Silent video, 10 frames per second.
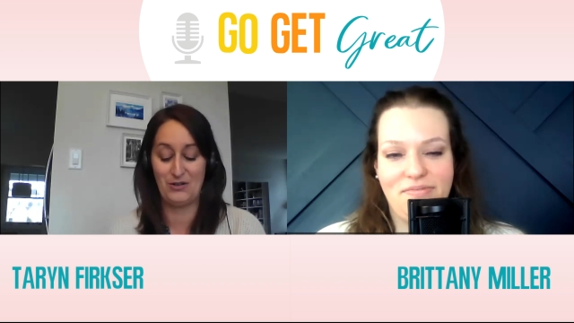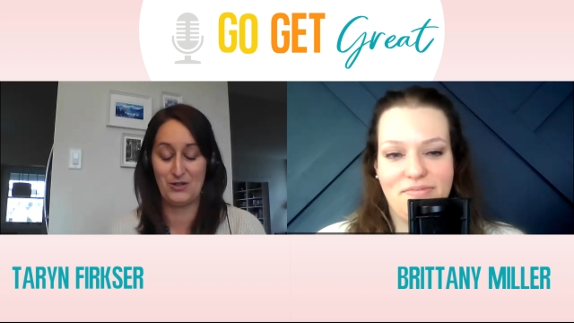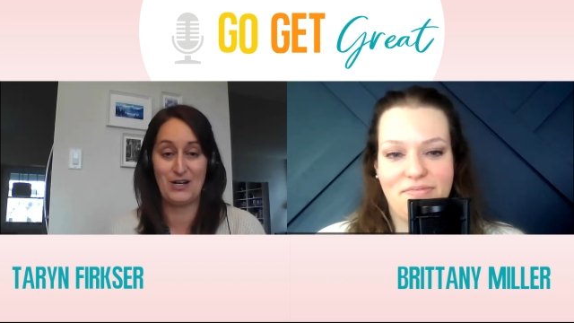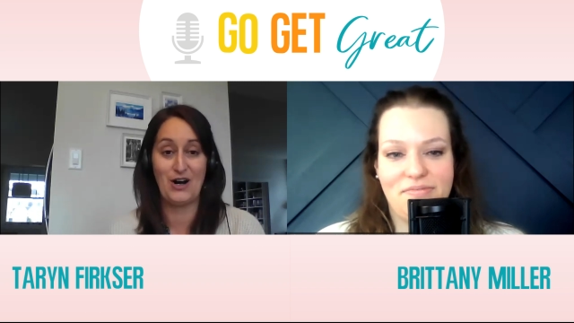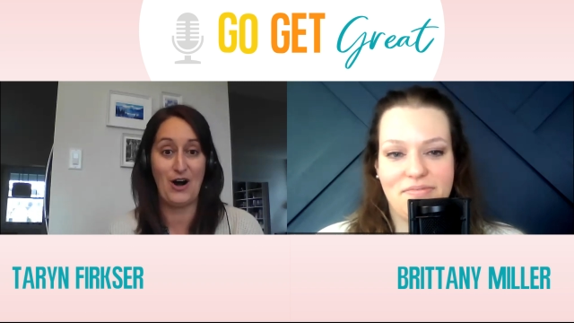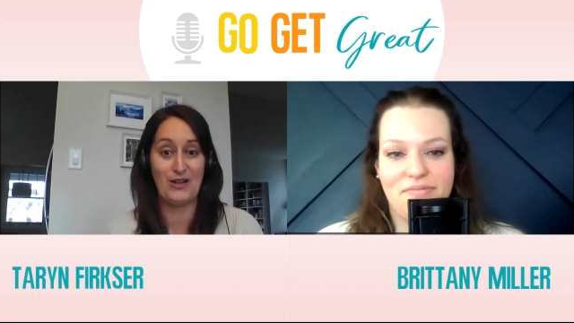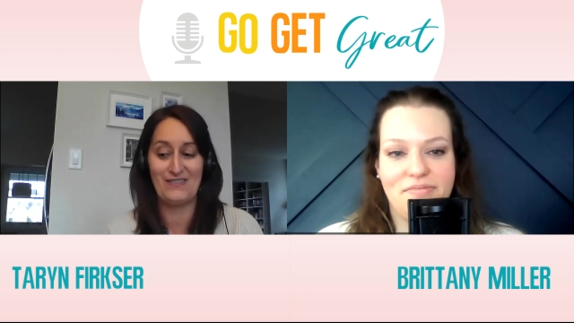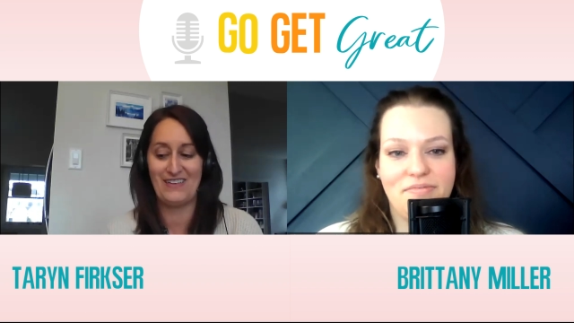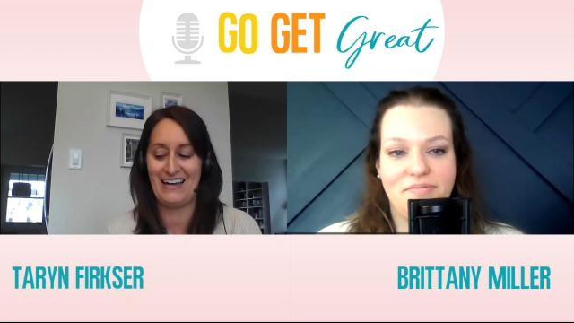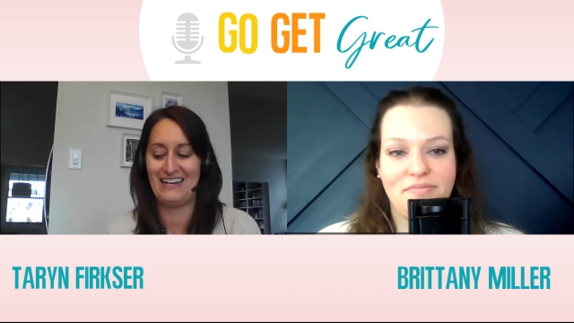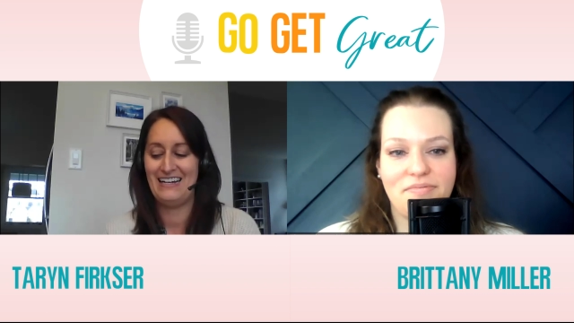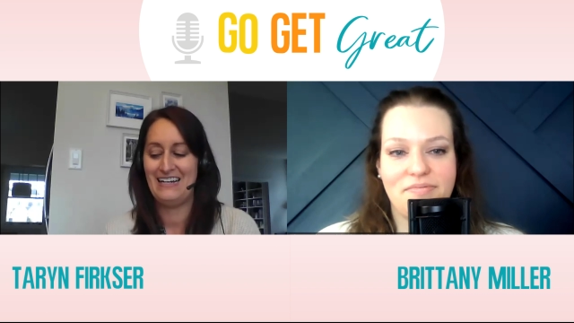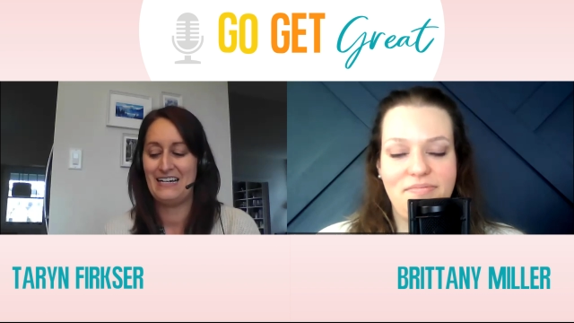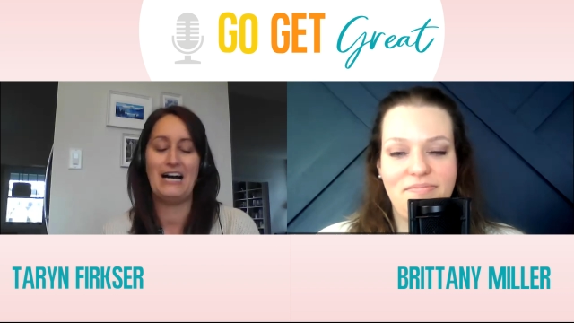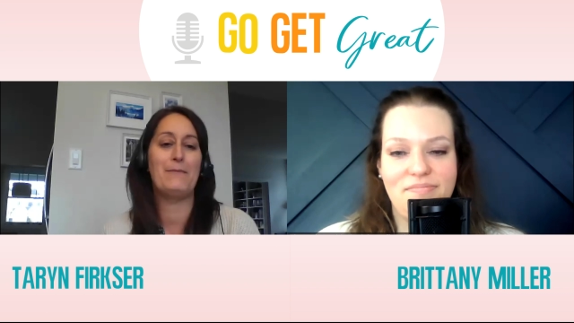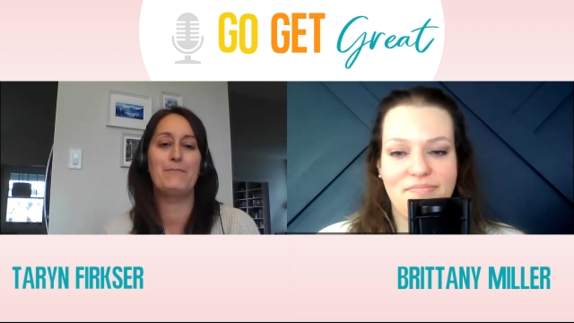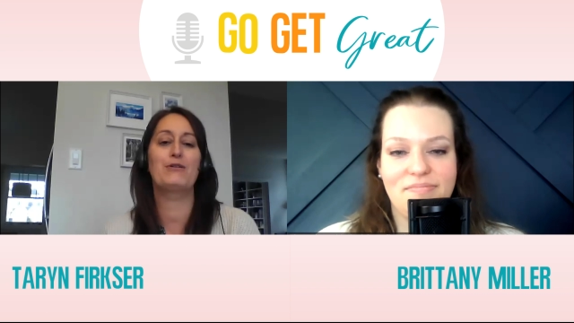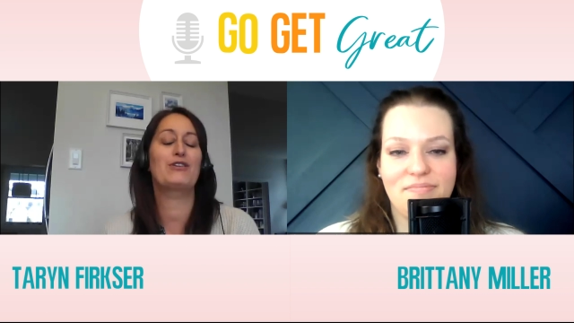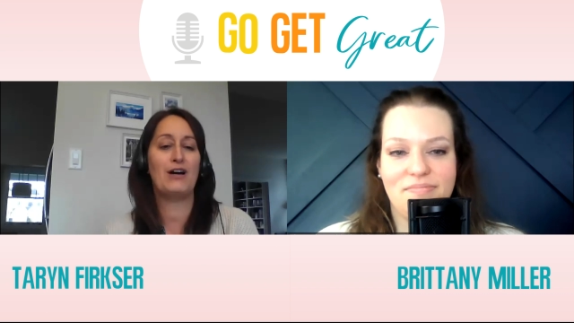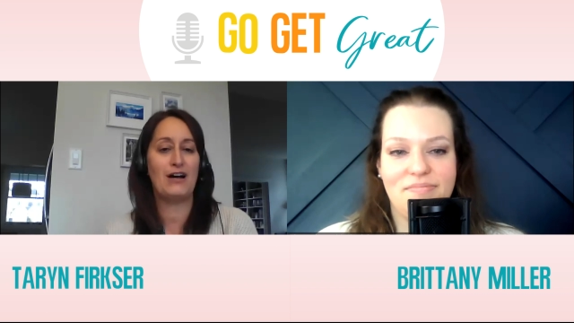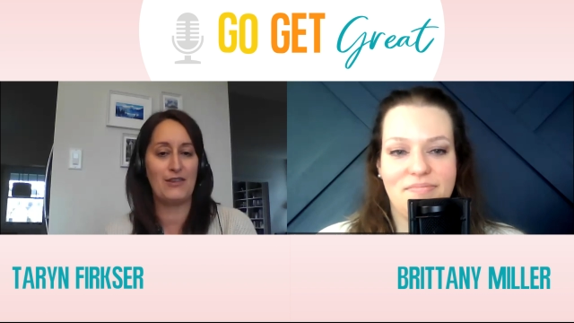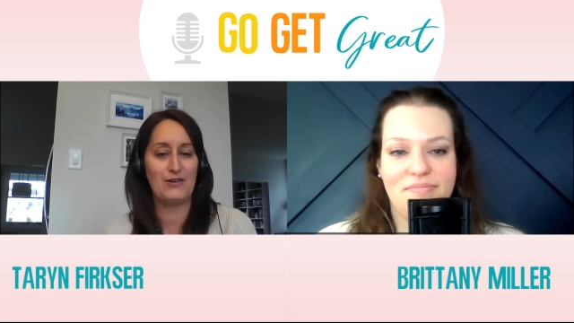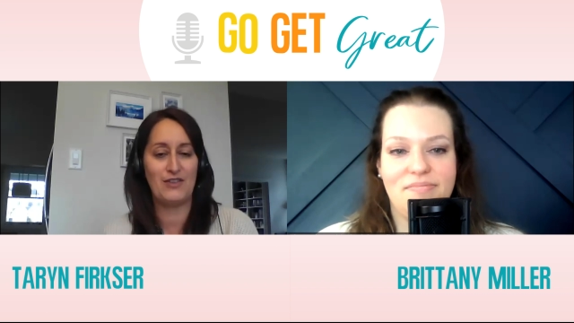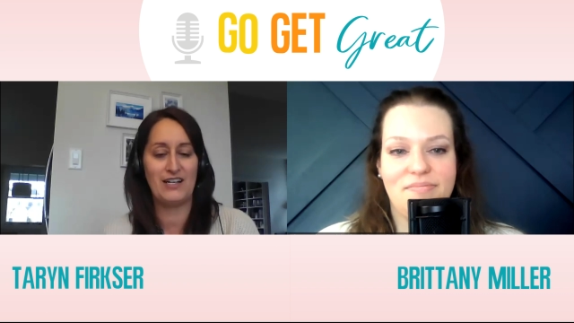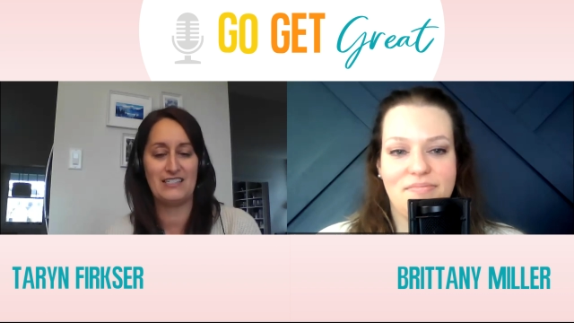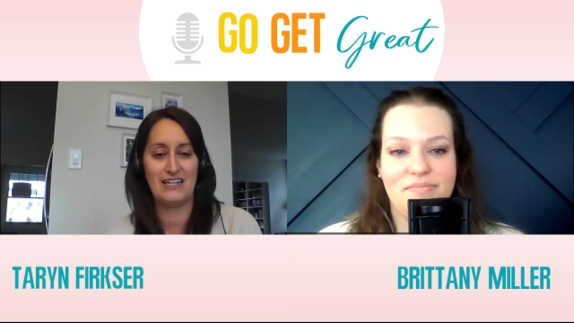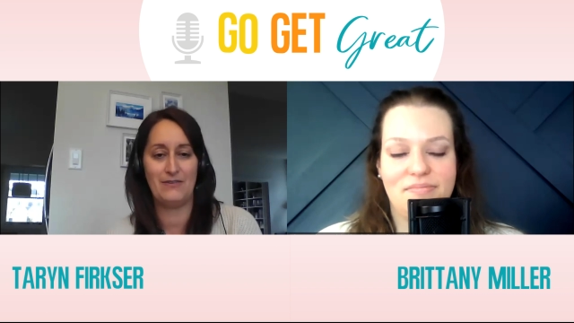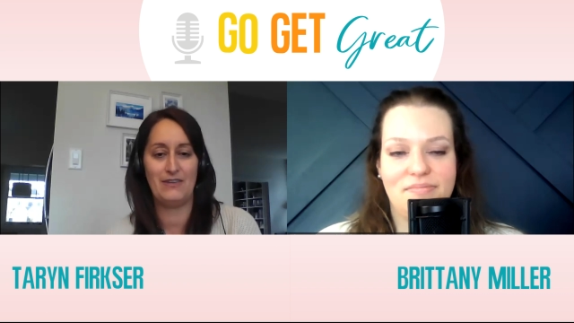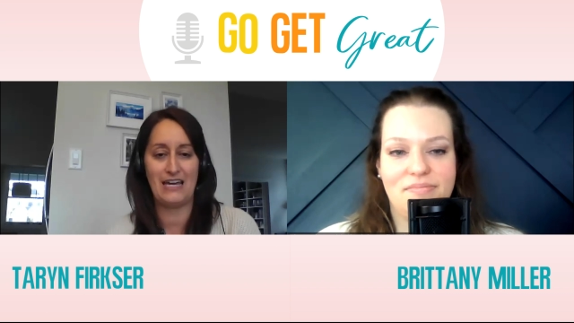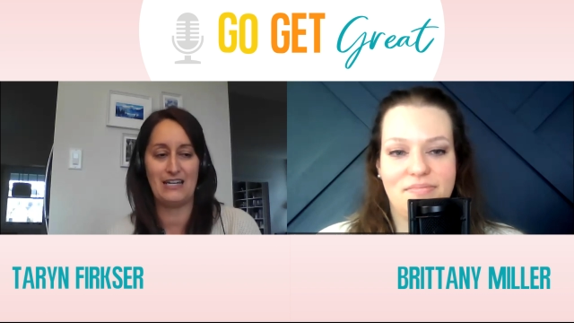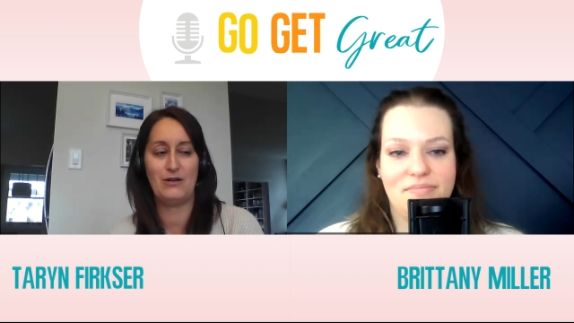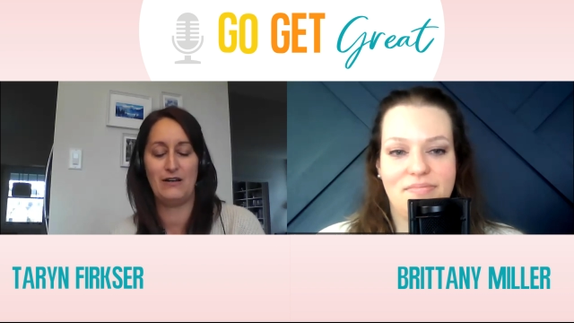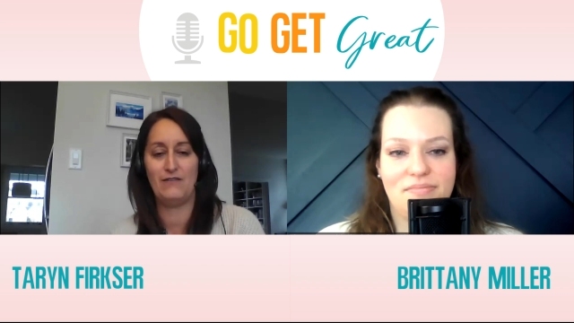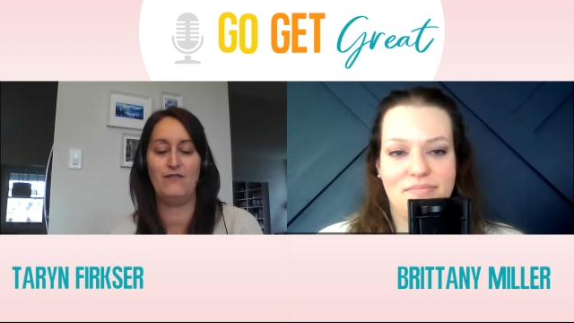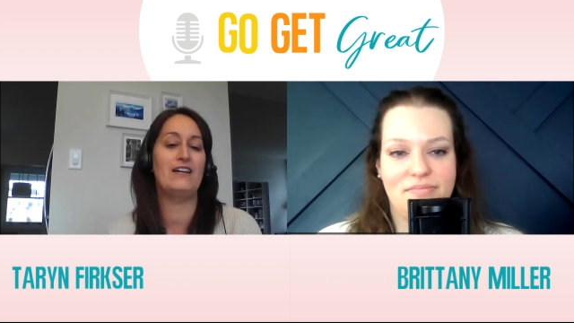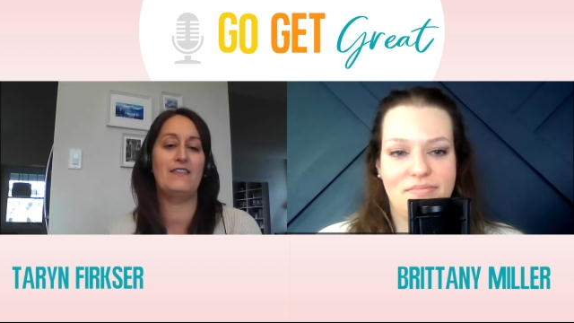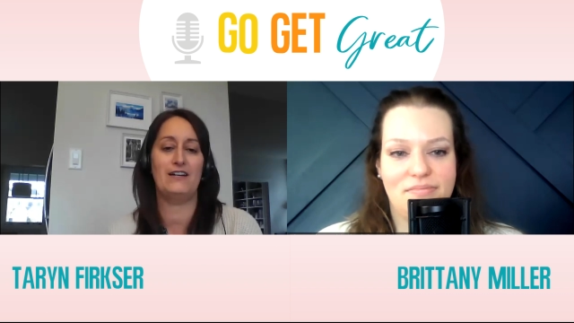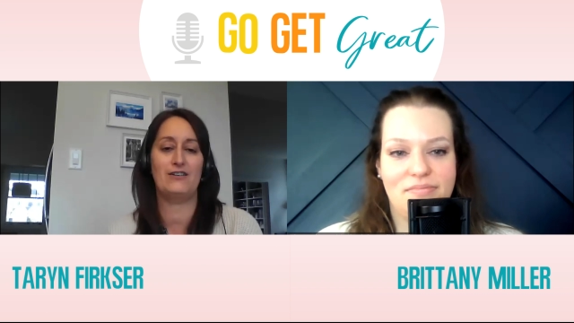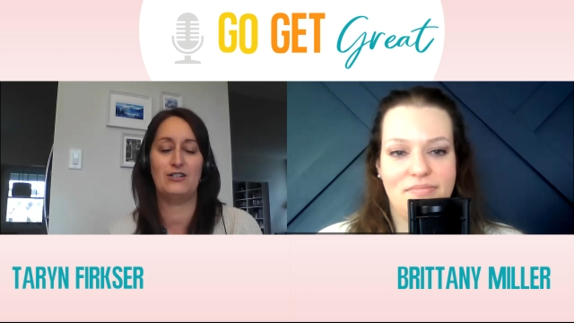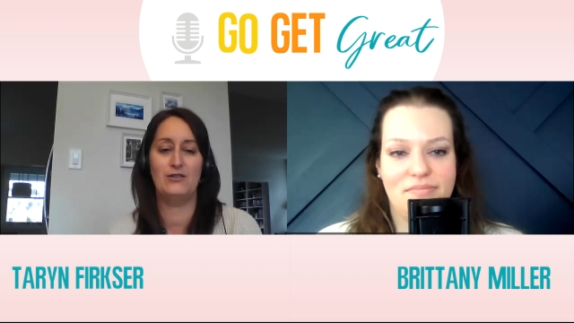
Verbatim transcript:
Speaker 1: while doing all of that. But there are other things that you can fit in there.